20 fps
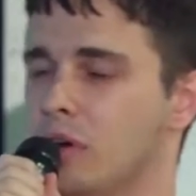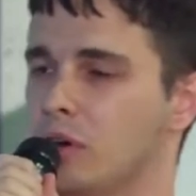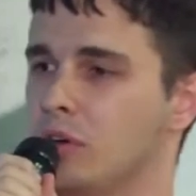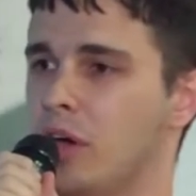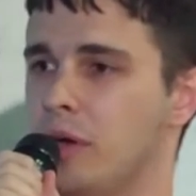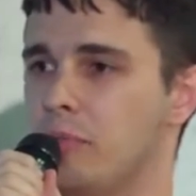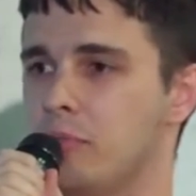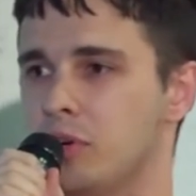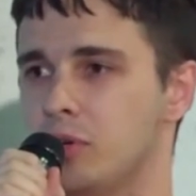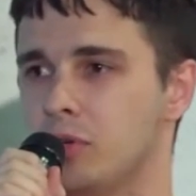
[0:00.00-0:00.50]

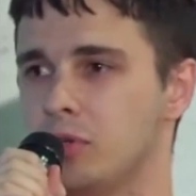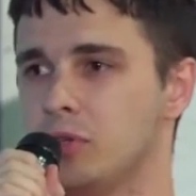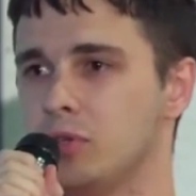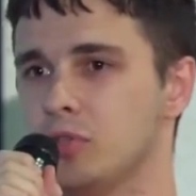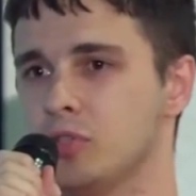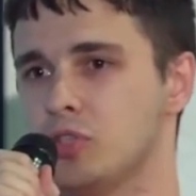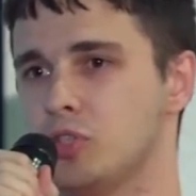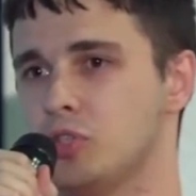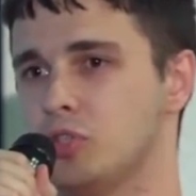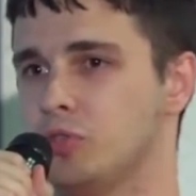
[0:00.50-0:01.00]
grammar
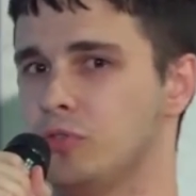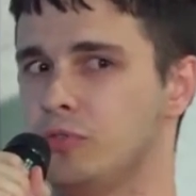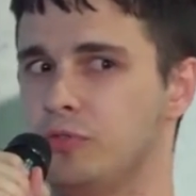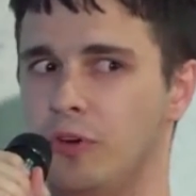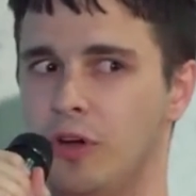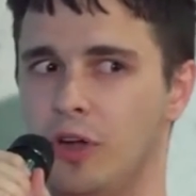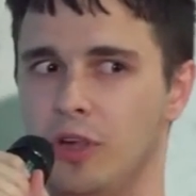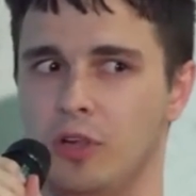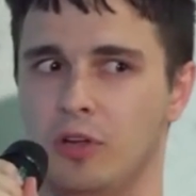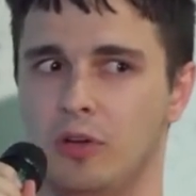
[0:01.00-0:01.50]
rules should
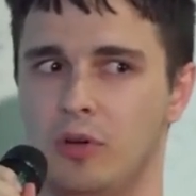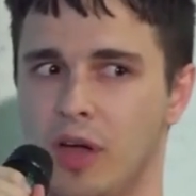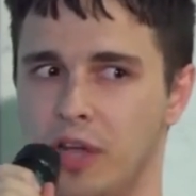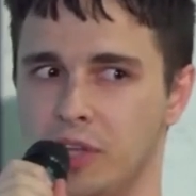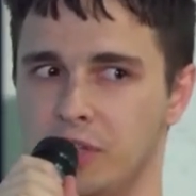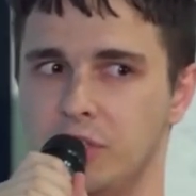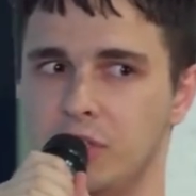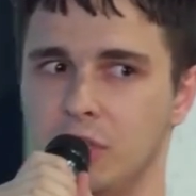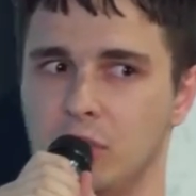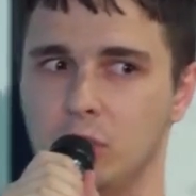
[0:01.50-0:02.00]
follow
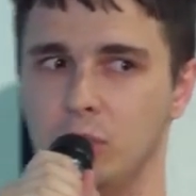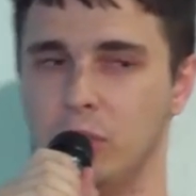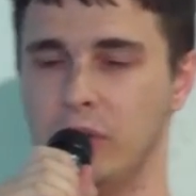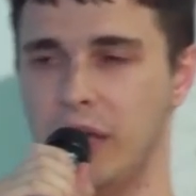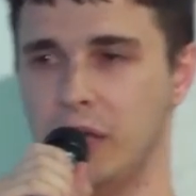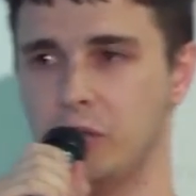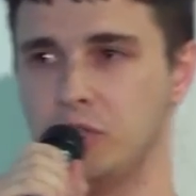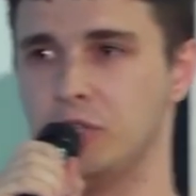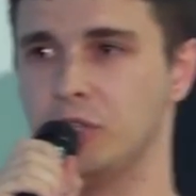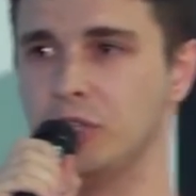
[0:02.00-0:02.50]
until we
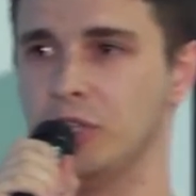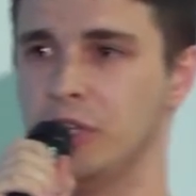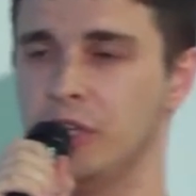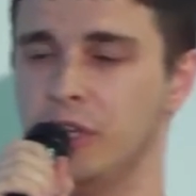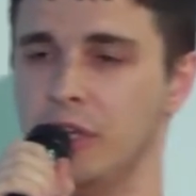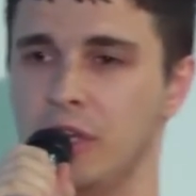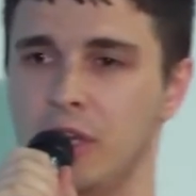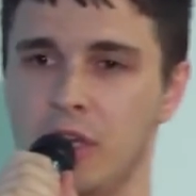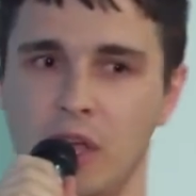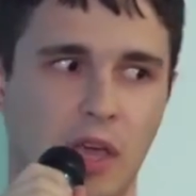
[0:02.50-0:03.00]

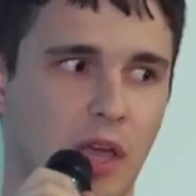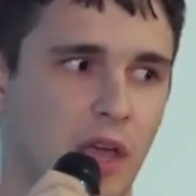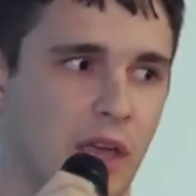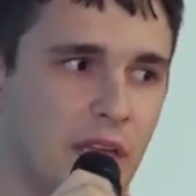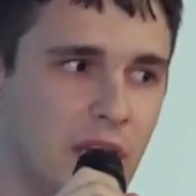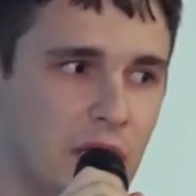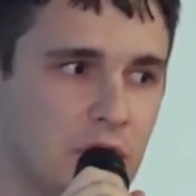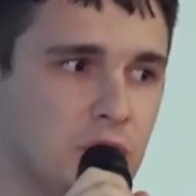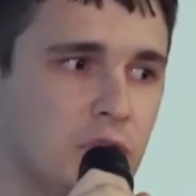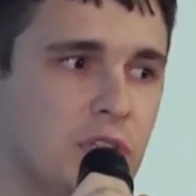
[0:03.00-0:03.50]
actually
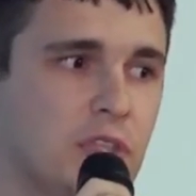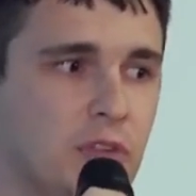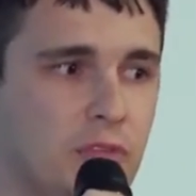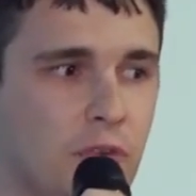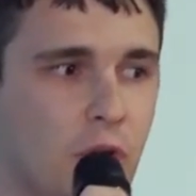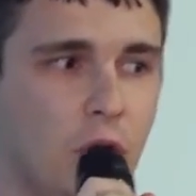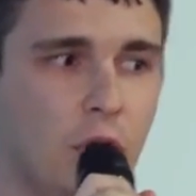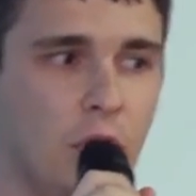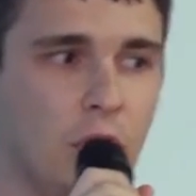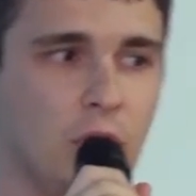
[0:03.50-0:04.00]
get rid
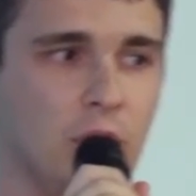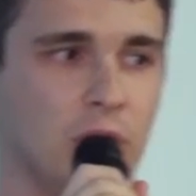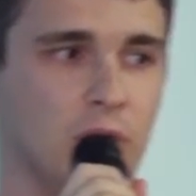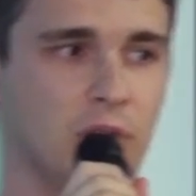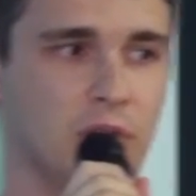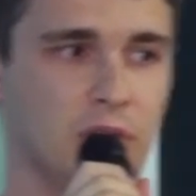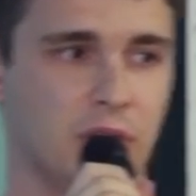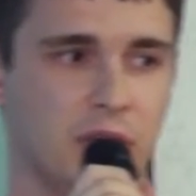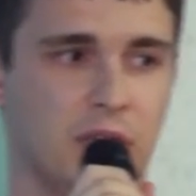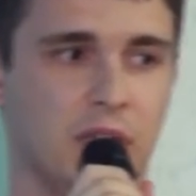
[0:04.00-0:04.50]
of
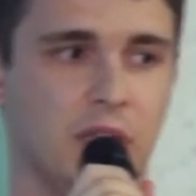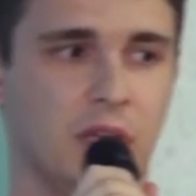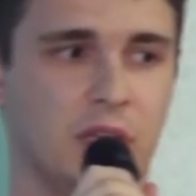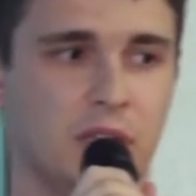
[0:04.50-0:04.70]
all